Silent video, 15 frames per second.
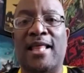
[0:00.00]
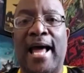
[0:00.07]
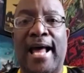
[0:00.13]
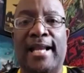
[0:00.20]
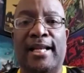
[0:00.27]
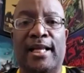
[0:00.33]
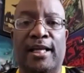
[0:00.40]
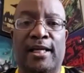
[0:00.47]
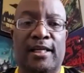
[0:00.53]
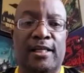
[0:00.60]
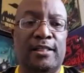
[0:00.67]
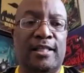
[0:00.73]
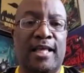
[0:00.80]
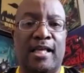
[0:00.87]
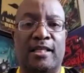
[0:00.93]
that
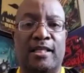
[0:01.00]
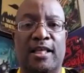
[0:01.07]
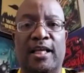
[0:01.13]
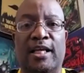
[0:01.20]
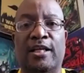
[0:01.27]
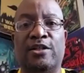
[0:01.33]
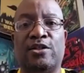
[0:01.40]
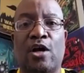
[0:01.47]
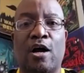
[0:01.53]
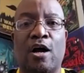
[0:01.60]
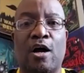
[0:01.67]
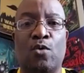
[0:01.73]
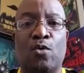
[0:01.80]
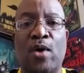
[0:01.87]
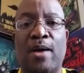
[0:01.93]
is that these
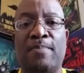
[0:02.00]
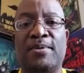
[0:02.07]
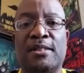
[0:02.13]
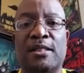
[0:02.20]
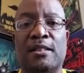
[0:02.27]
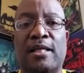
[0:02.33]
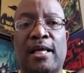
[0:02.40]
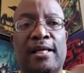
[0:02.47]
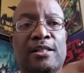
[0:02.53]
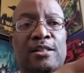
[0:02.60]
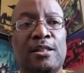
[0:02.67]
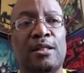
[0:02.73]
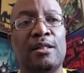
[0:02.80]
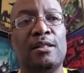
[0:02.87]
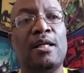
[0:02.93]
are
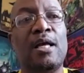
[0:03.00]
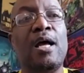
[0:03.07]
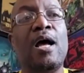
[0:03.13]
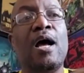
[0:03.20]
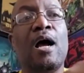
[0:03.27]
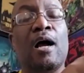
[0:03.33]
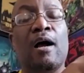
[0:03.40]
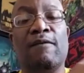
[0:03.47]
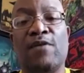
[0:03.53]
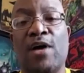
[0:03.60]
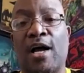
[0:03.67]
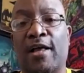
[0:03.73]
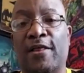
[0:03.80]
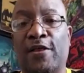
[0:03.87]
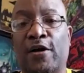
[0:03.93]
representation of
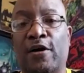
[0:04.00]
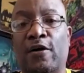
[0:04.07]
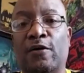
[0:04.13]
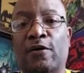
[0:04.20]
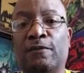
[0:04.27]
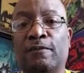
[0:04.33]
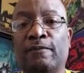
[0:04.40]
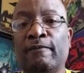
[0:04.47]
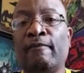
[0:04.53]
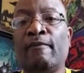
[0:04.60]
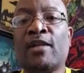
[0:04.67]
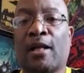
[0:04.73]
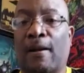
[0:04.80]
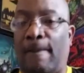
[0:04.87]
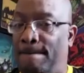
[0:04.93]
other
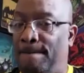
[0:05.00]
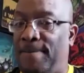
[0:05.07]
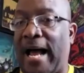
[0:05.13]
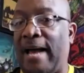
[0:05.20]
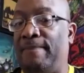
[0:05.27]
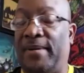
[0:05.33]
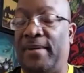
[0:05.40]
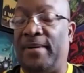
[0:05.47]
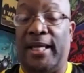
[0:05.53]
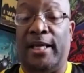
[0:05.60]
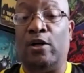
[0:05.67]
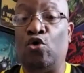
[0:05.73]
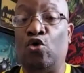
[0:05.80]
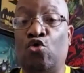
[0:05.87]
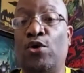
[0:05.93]

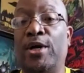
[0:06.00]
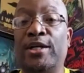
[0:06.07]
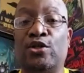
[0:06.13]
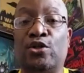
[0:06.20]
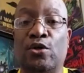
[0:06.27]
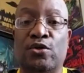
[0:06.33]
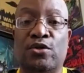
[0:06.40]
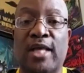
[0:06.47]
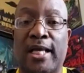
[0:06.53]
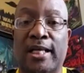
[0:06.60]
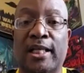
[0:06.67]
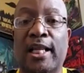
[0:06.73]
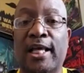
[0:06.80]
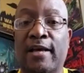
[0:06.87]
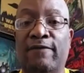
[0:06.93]
bipedal creatures that
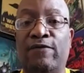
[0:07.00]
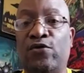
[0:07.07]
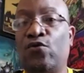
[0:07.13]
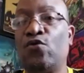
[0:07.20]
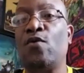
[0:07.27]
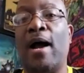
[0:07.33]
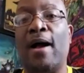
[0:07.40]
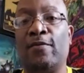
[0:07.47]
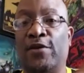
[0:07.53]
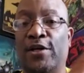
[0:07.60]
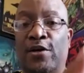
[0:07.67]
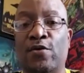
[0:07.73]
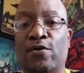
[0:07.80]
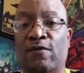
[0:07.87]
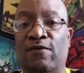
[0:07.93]
live throughout the
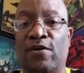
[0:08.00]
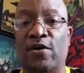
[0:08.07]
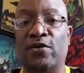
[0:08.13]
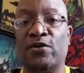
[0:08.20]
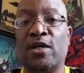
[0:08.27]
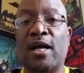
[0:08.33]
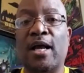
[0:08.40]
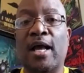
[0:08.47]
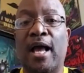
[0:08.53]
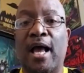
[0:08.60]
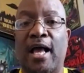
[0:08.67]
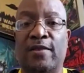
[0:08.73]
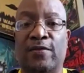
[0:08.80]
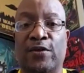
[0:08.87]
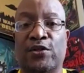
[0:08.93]
universe,
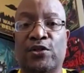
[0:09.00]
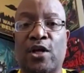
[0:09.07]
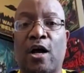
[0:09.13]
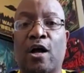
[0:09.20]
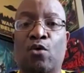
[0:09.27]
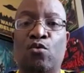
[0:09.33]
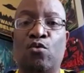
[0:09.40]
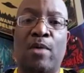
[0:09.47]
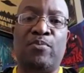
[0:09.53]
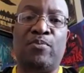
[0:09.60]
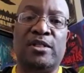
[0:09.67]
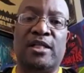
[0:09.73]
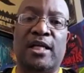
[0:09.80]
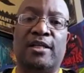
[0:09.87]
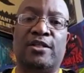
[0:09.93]
and the skull
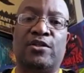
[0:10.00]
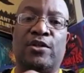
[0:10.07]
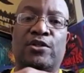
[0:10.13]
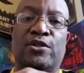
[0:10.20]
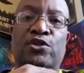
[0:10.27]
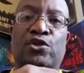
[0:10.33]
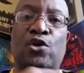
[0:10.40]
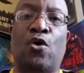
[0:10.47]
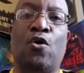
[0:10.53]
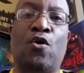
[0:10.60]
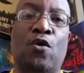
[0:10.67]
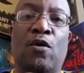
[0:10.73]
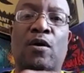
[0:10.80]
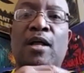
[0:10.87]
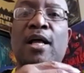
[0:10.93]
represents the
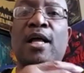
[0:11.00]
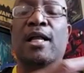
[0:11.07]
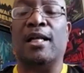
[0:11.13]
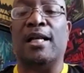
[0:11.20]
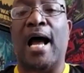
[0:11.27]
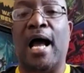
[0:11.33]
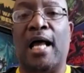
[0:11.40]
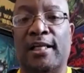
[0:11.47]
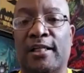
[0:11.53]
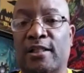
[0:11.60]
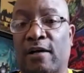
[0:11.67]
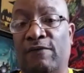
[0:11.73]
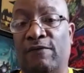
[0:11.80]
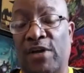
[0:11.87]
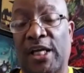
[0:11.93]
soul knowledge
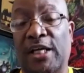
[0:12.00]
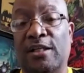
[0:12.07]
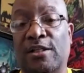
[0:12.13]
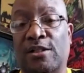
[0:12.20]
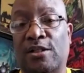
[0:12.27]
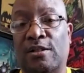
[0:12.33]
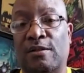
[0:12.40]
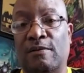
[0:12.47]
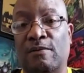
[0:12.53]
of each